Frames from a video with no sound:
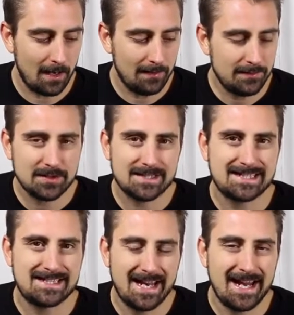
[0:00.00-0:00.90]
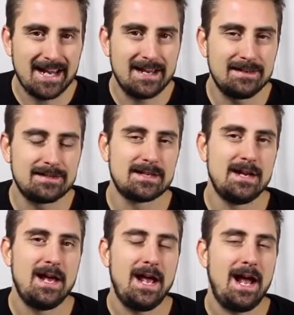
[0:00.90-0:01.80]
understand
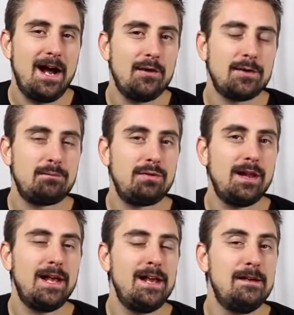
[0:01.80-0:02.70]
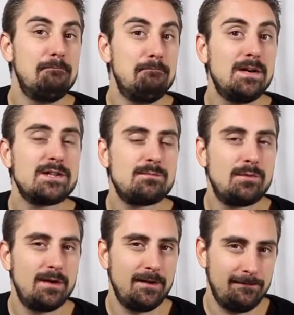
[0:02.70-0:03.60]
how to play much
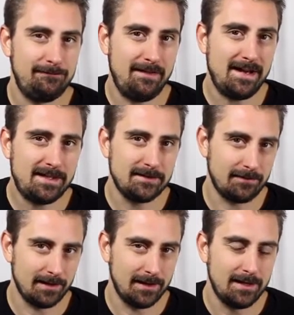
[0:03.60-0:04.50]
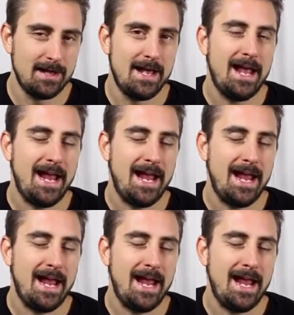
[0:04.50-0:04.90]
more effectively.